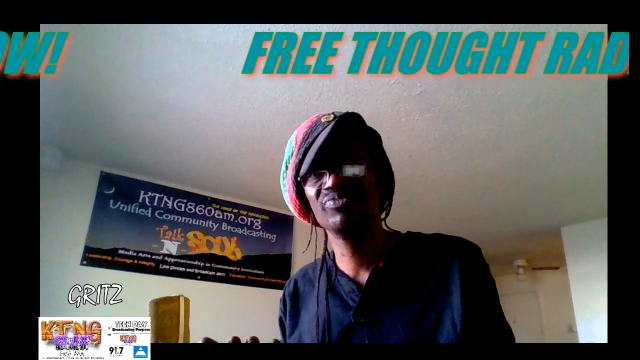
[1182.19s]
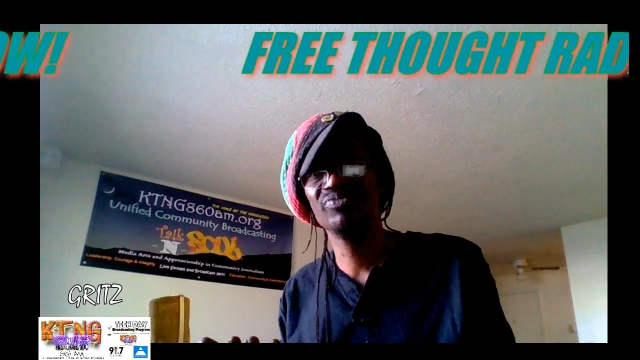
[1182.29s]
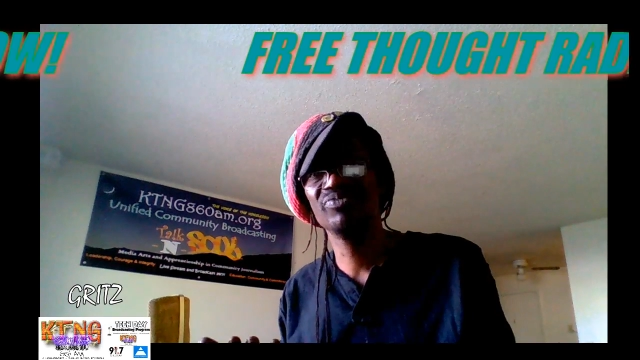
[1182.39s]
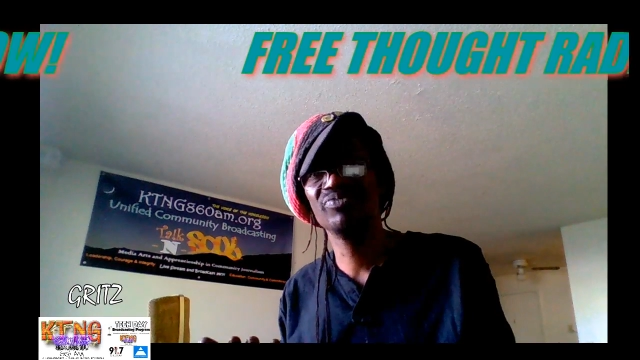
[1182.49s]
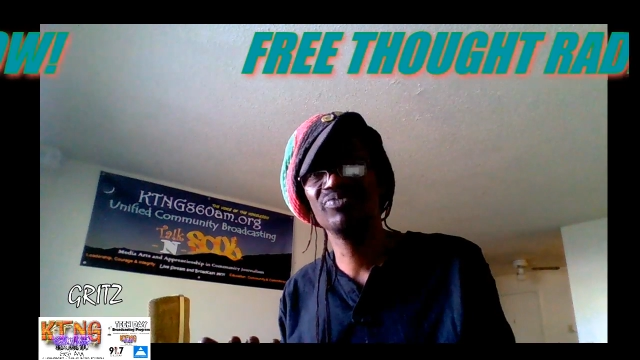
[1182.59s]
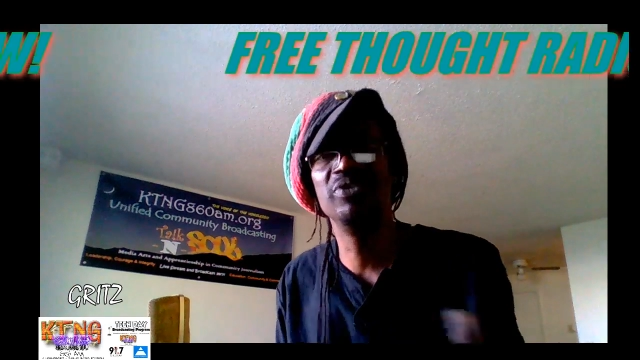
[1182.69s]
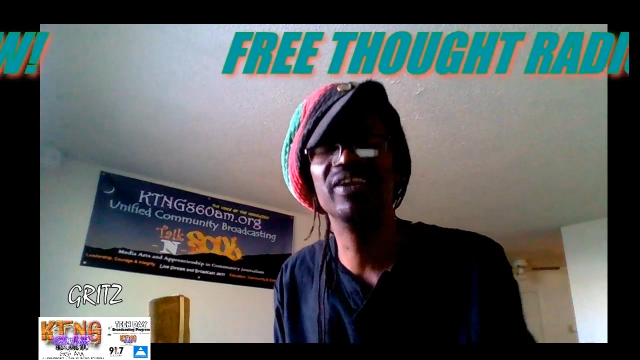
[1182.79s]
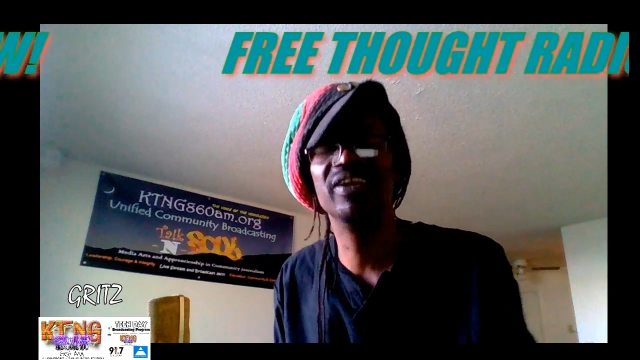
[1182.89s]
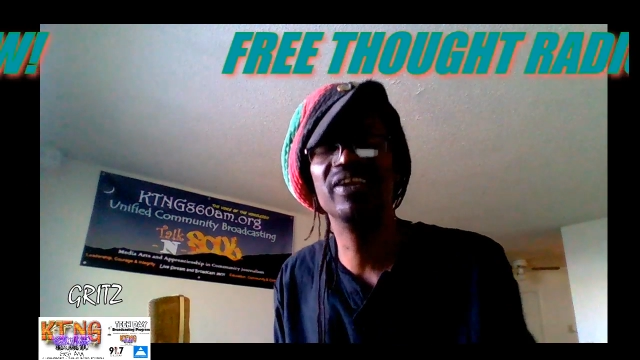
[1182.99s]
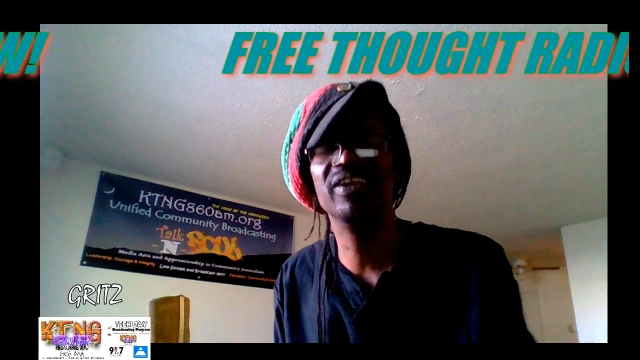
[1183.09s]
Can you even
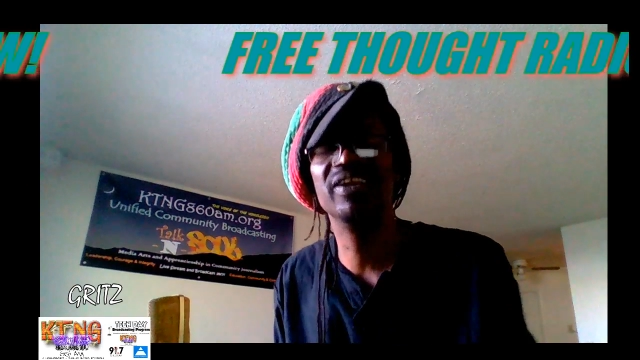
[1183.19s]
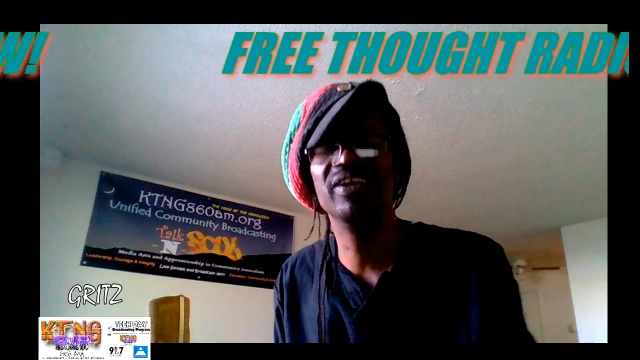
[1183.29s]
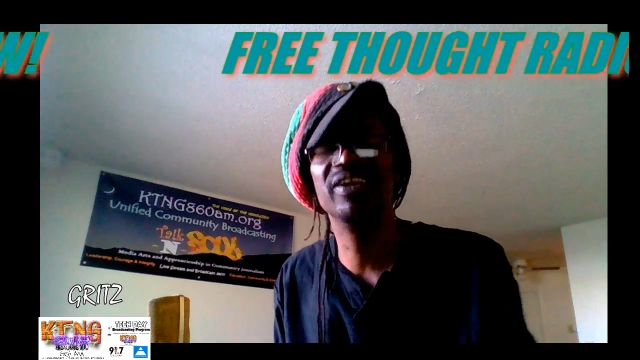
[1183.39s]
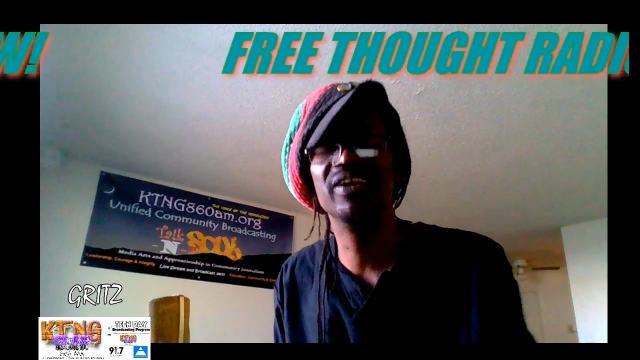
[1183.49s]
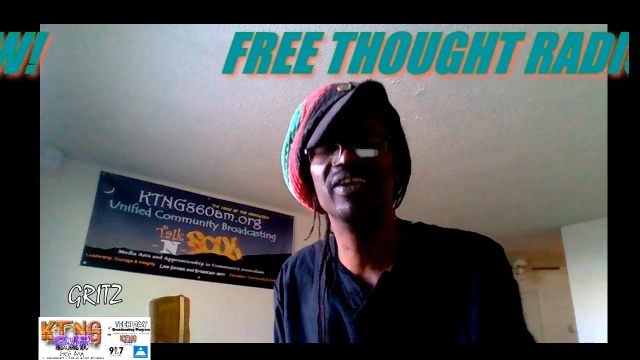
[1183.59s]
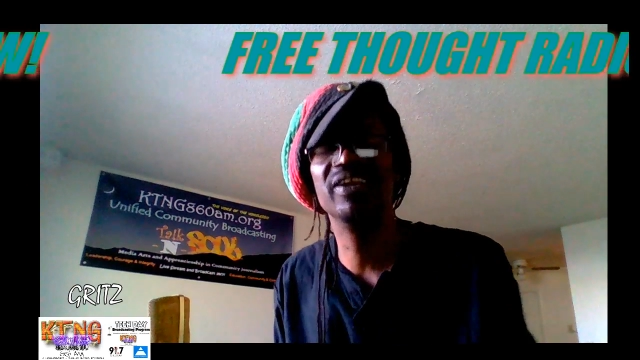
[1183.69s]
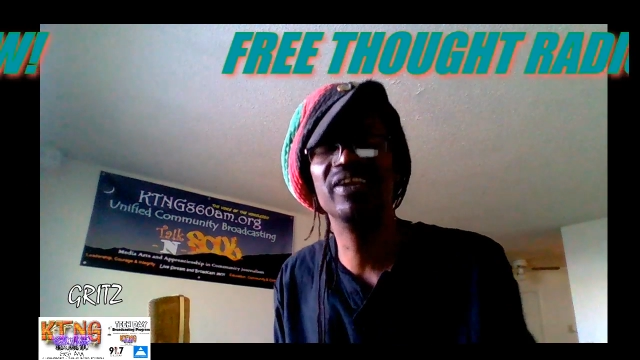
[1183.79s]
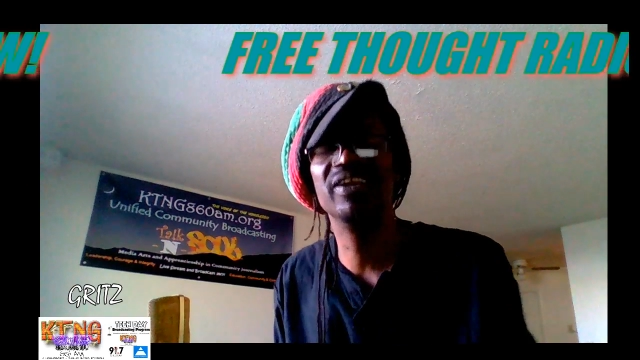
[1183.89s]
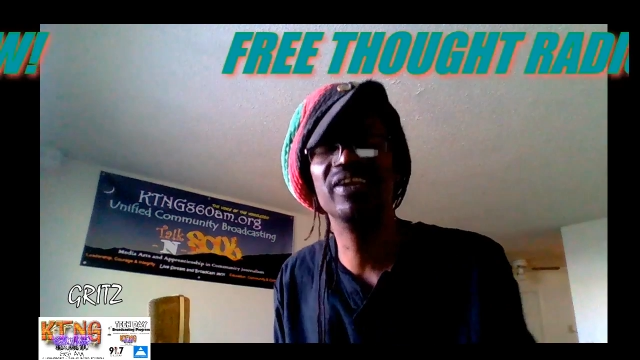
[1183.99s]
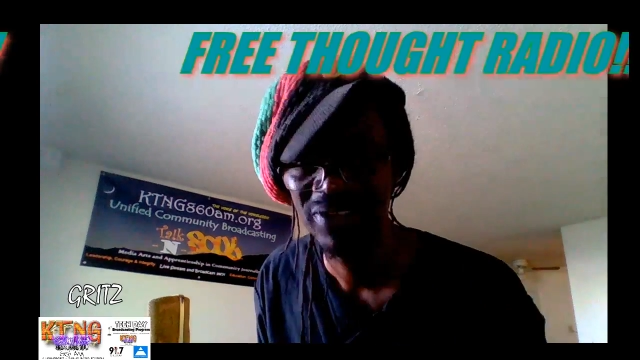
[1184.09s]
understand the argument?
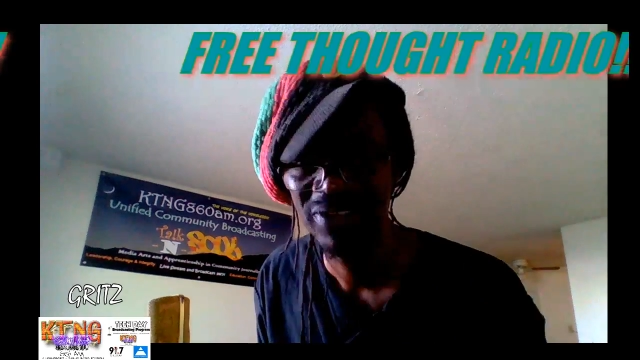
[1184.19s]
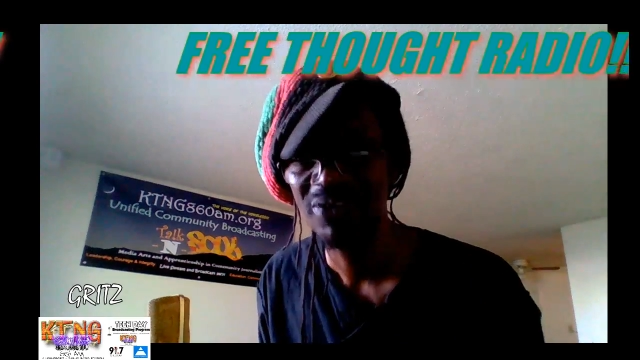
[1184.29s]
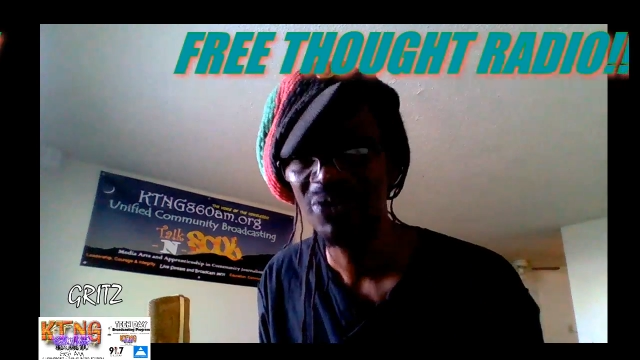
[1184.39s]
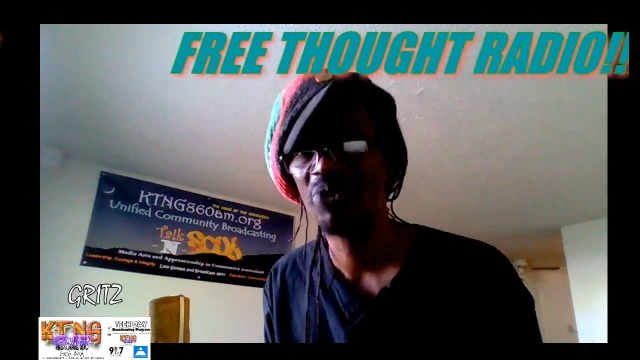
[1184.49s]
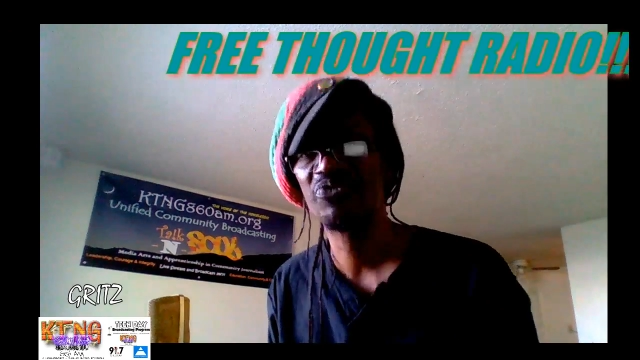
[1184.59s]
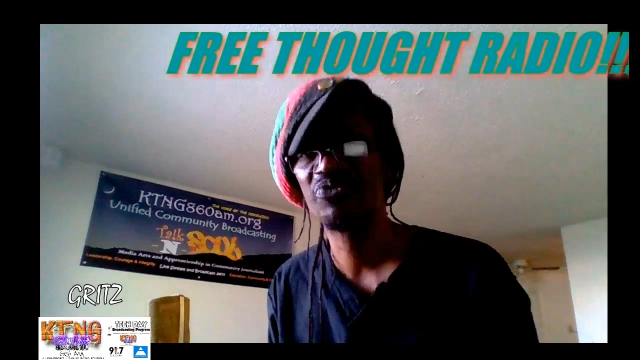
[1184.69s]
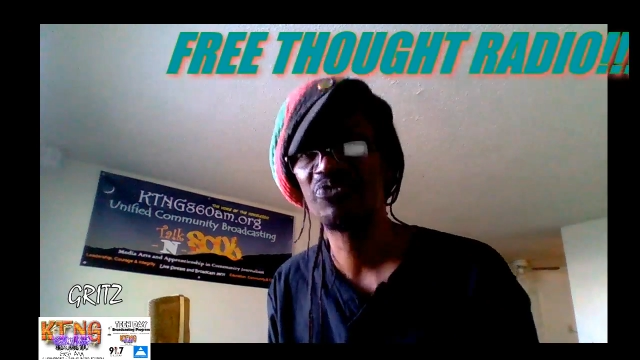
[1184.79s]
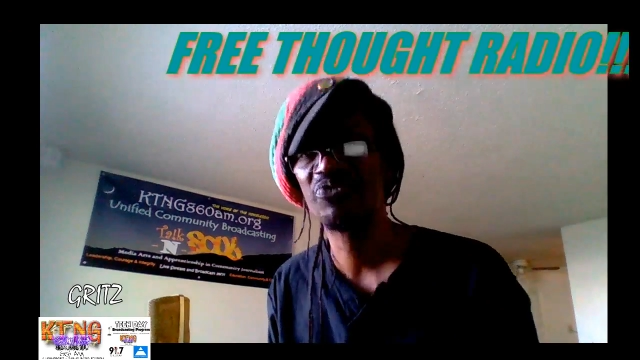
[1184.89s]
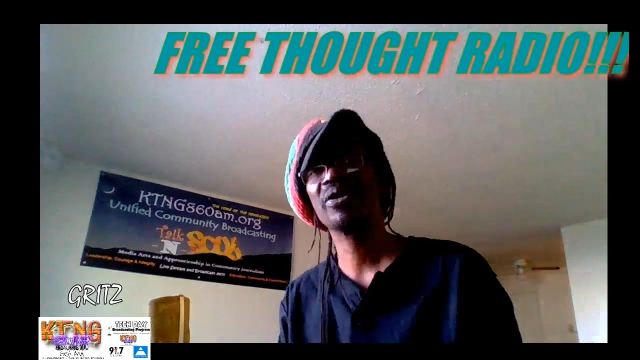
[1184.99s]
Or for that matter,